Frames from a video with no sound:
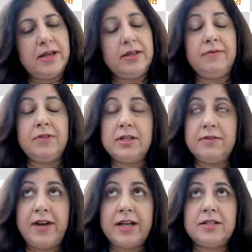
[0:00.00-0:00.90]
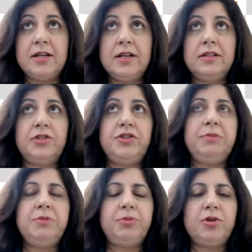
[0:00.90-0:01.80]
And in fact, the
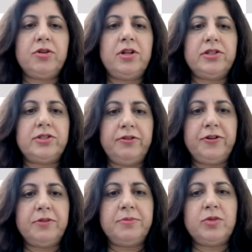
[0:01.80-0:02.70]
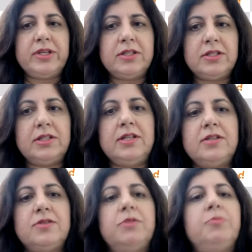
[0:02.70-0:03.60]
treatment protocols differ between
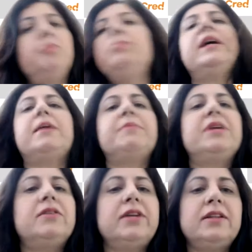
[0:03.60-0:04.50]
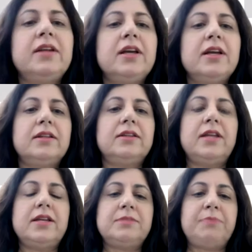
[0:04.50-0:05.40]
cities. So in Mumbai, I'm hearing
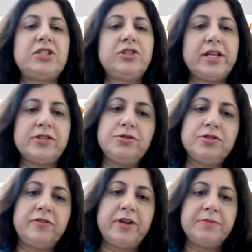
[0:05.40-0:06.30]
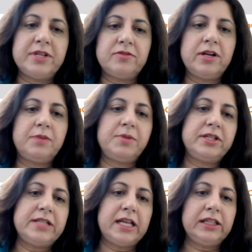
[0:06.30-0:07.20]
there's much less use of remdesivir, but
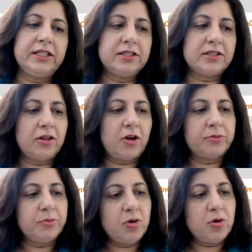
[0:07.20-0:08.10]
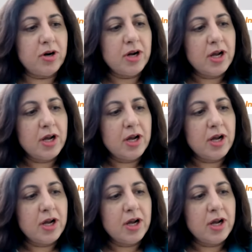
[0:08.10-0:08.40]
in Delhi, there's a lot more.